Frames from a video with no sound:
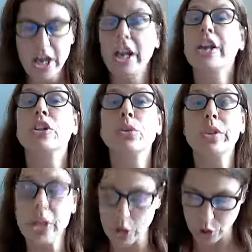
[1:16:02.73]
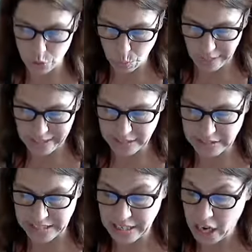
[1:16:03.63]
including
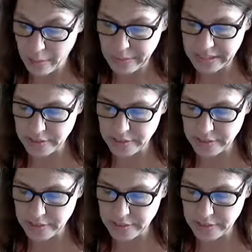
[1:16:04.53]
earthquakes, tsunamis,